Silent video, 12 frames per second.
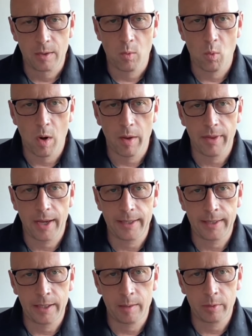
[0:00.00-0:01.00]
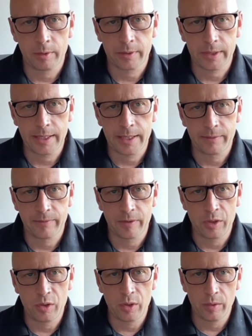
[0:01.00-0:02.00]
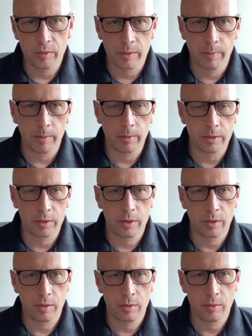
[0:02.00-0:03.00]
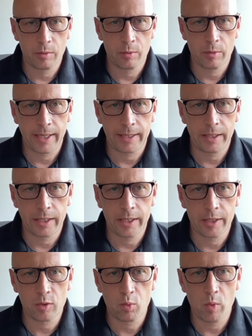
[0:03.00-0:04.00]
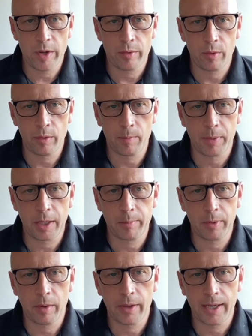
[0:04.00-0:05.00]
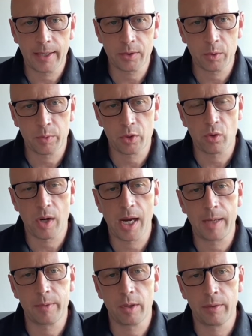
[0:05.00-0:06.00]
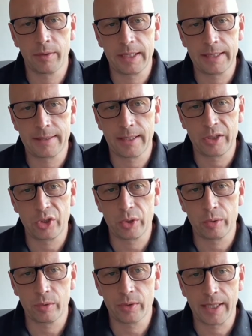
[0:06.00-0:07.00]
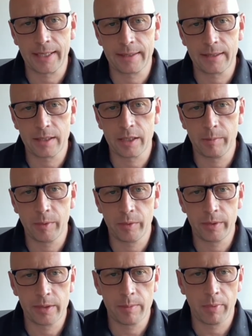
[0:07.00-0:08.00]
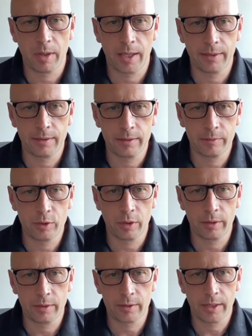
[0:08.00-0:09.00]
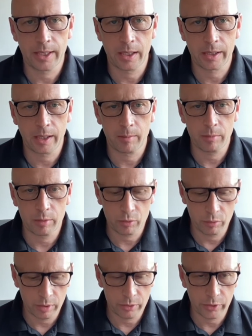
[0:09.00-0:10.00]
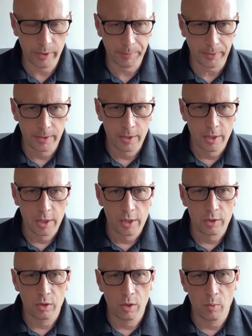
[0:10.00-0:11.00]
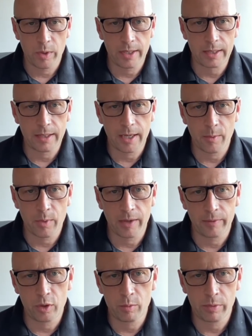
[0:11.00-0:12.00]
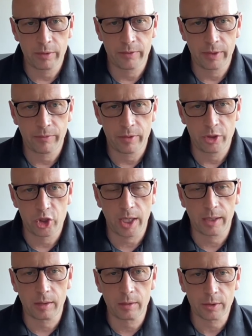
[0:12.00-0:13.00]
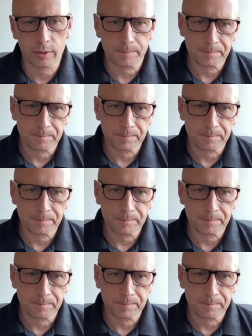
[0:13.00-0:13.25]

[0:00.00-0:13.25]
What that enables is for you to be able to engage with other people that are subscribed on the Essentials and Community plan that have joined us on our CAN Bus road trip. So within there, we have a number of different channels.